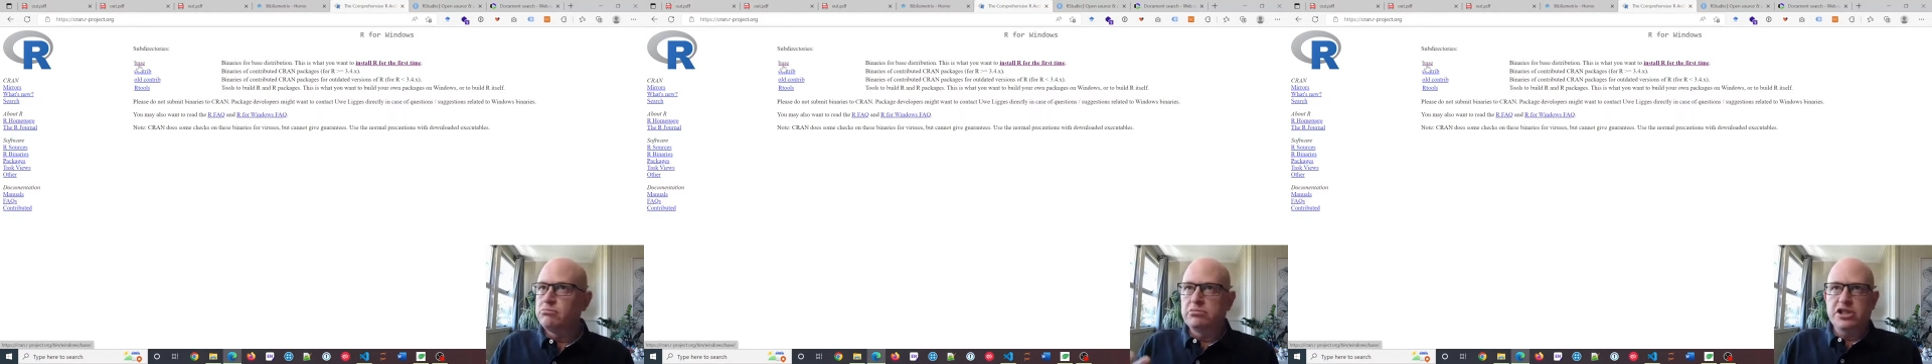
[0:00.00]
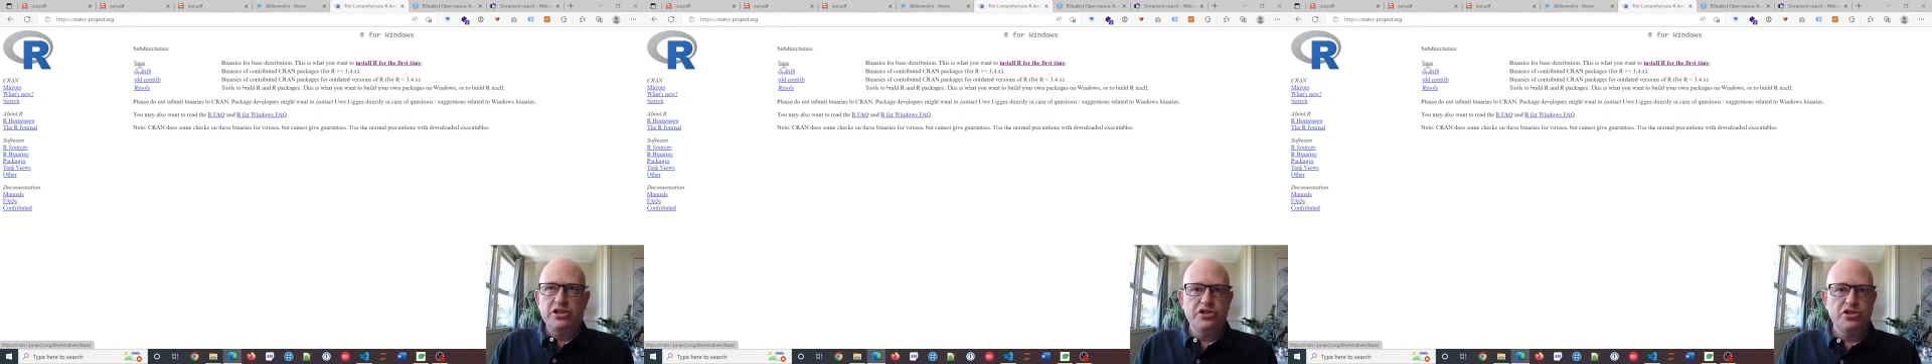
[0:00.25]

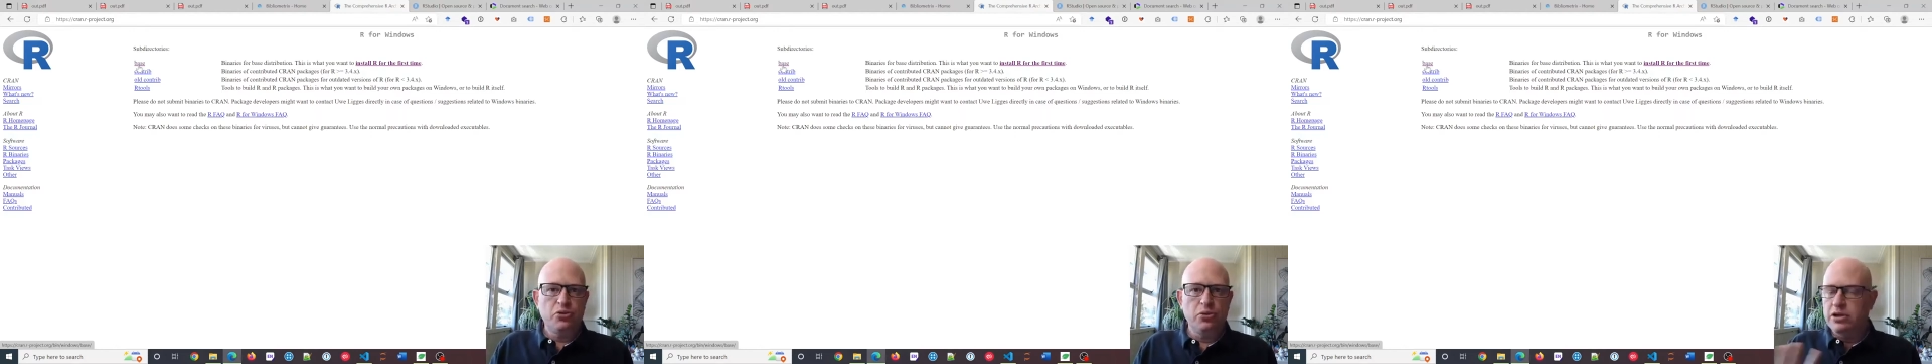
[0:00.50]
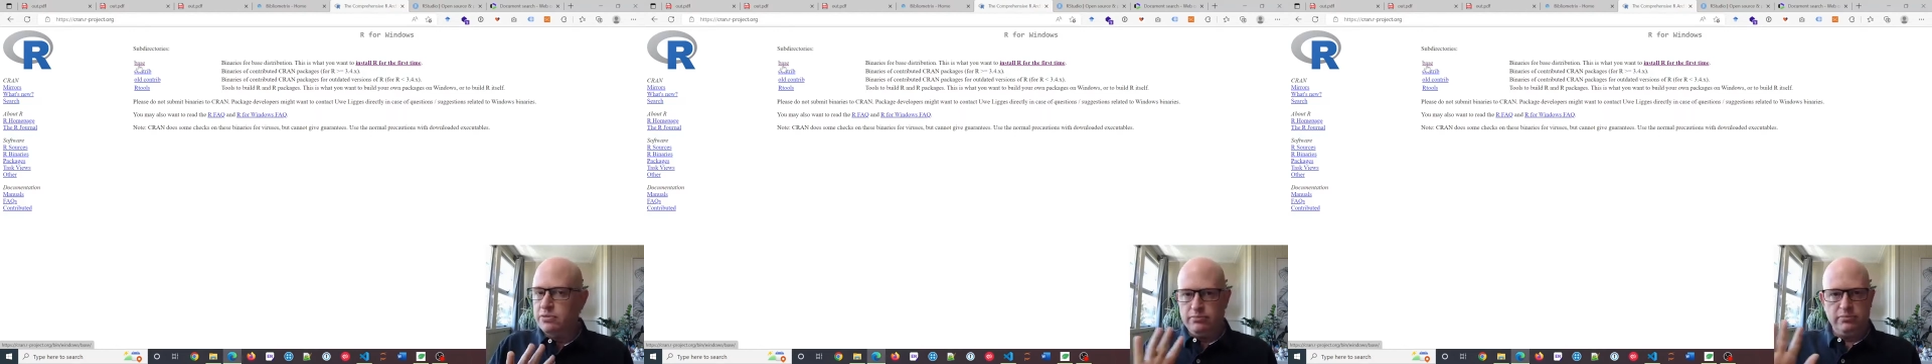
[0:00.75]
Just install
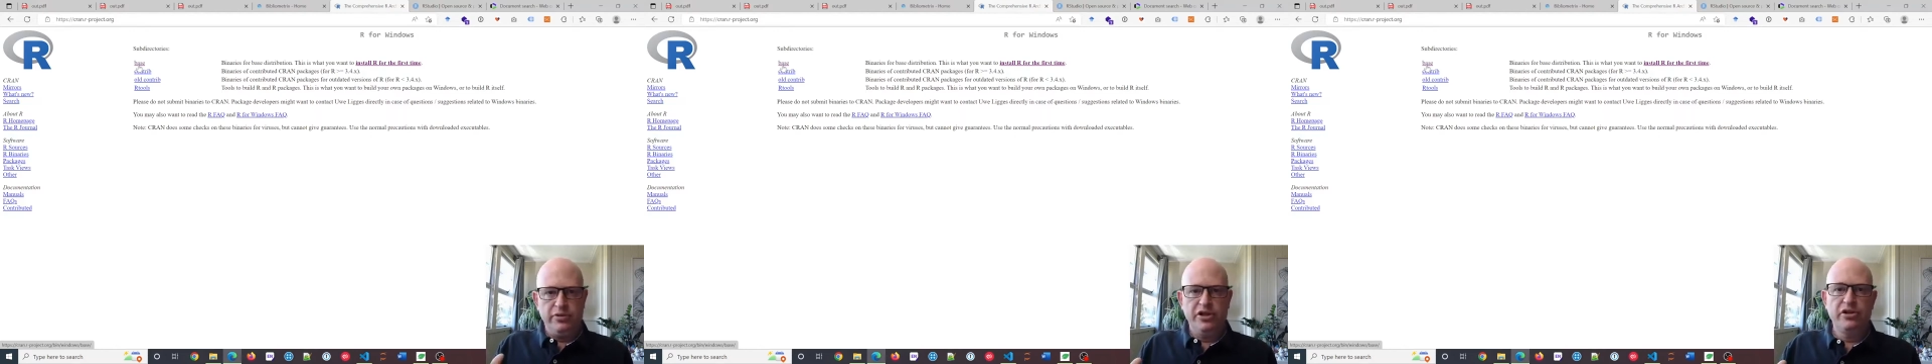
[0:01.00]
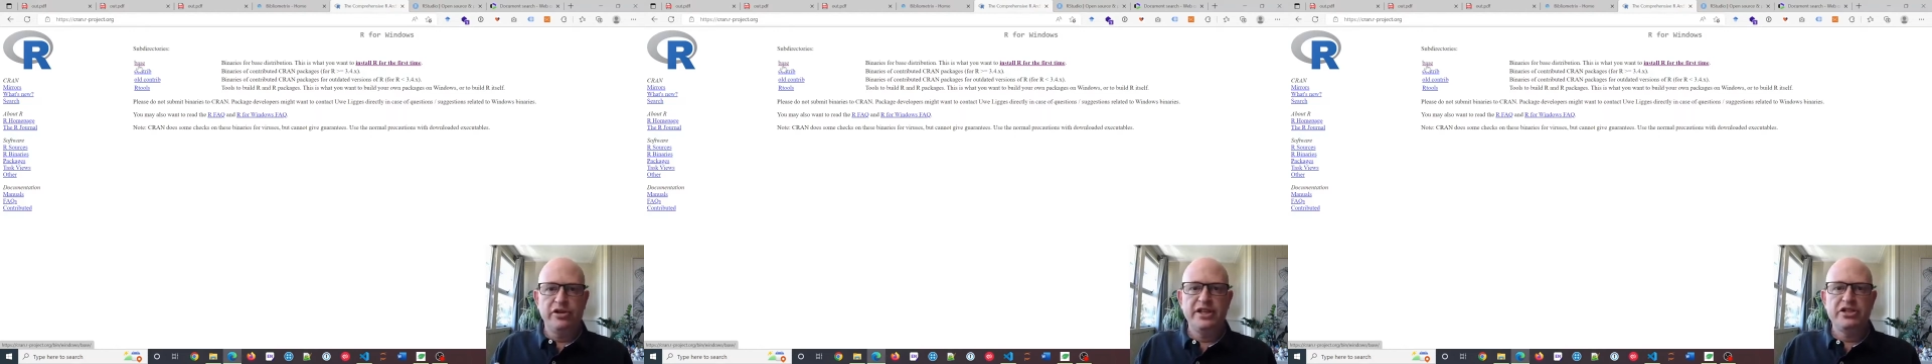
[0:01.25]
it. You
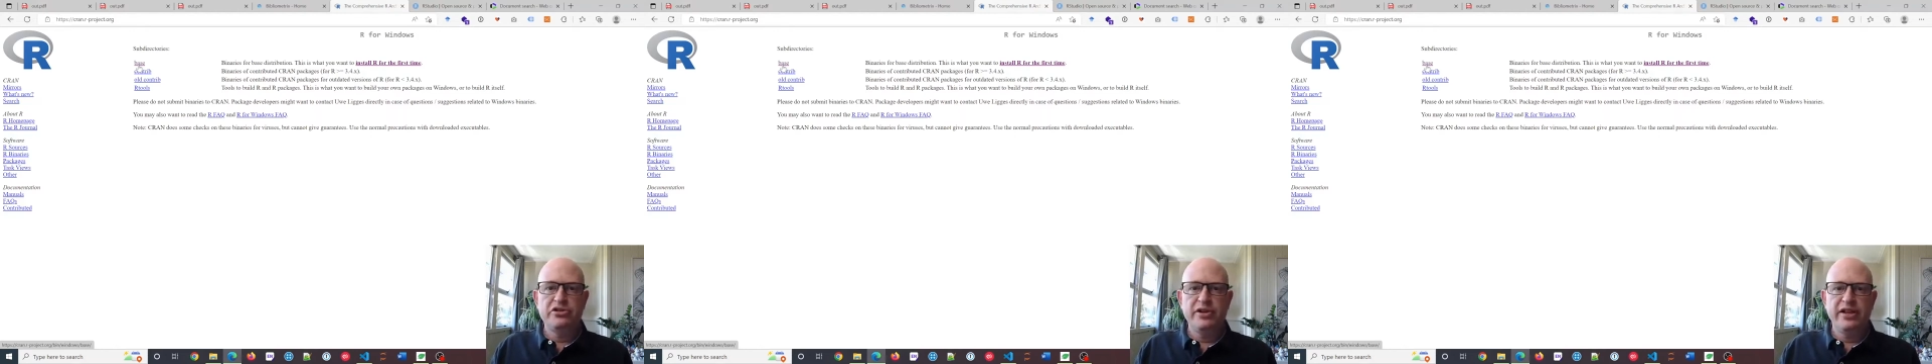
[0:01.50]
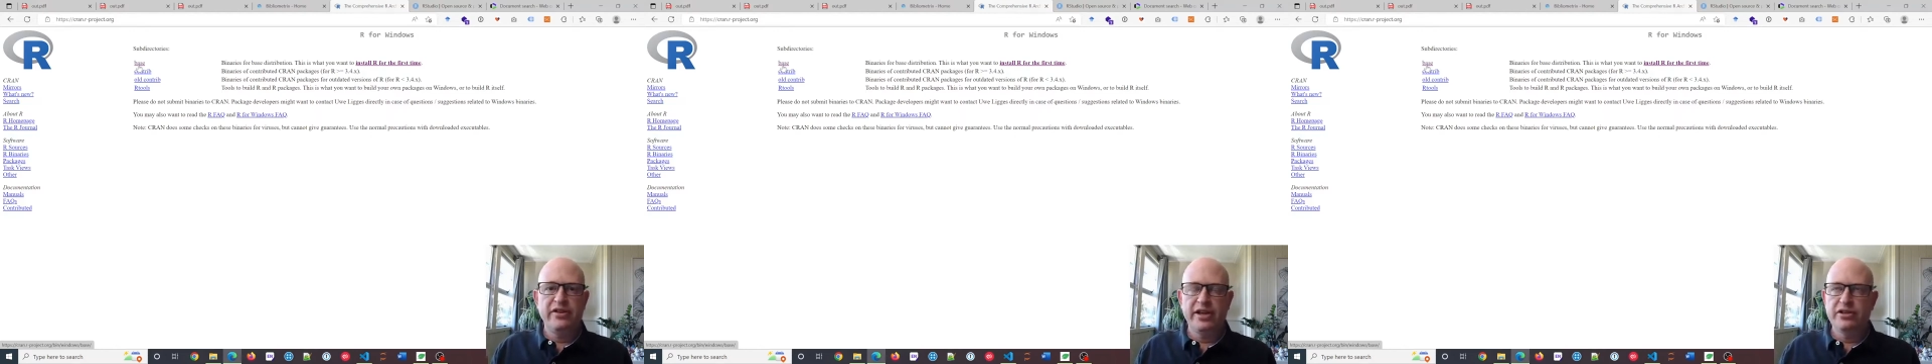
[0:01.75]
don't need to do
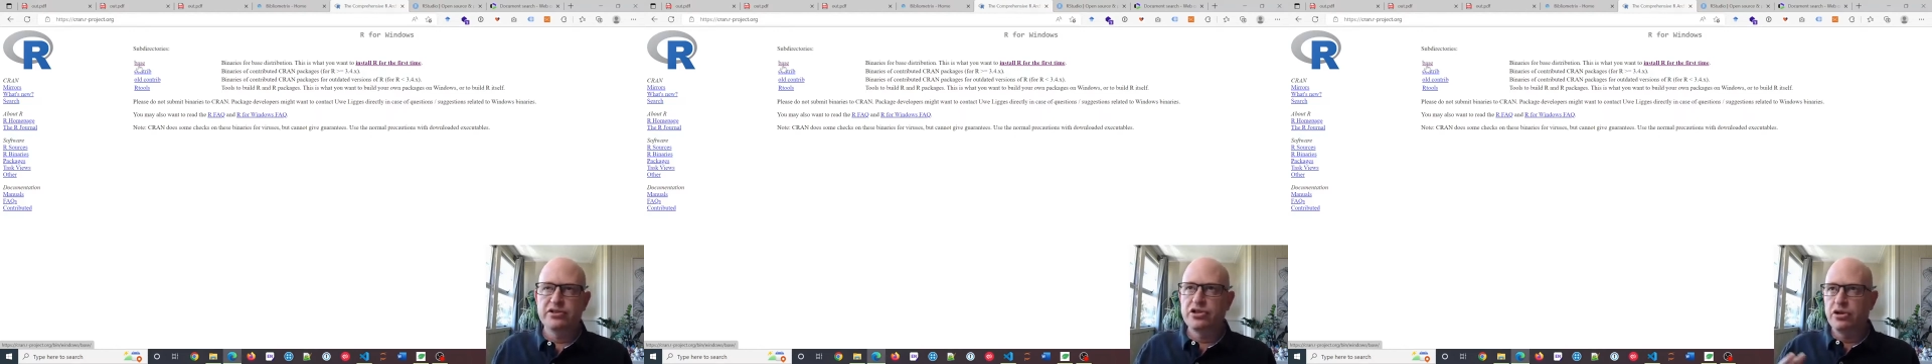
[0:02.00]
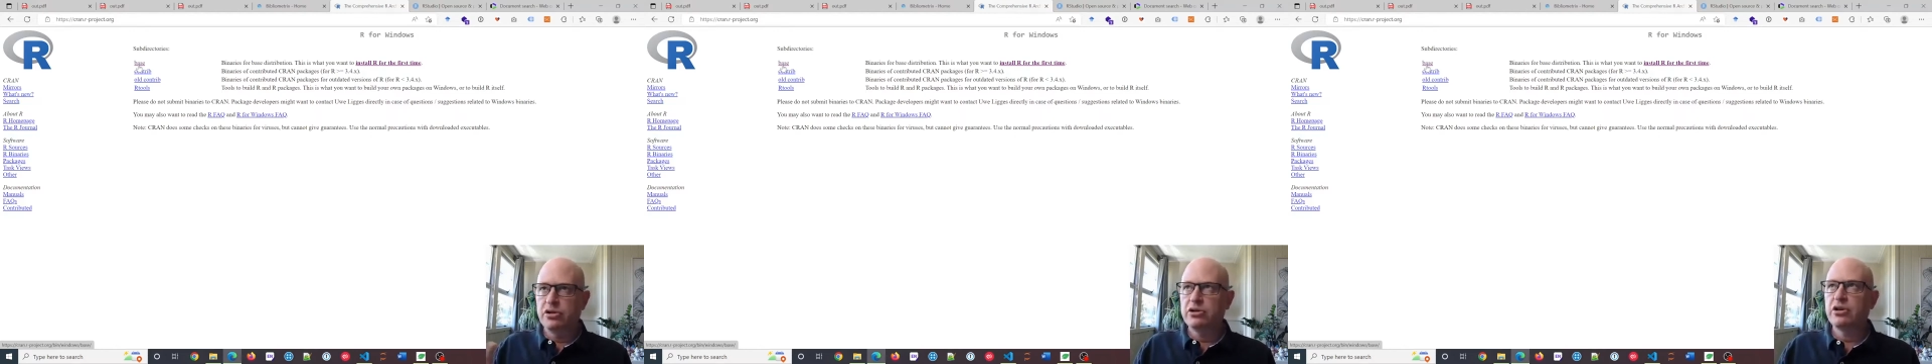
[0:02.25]
anything else.
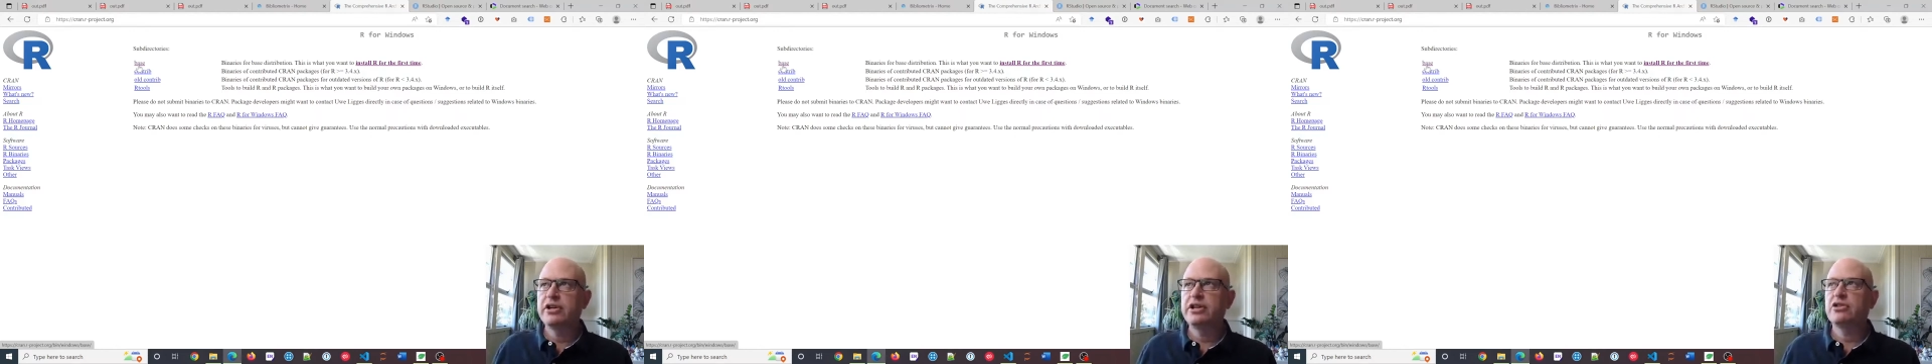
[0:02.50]
No coding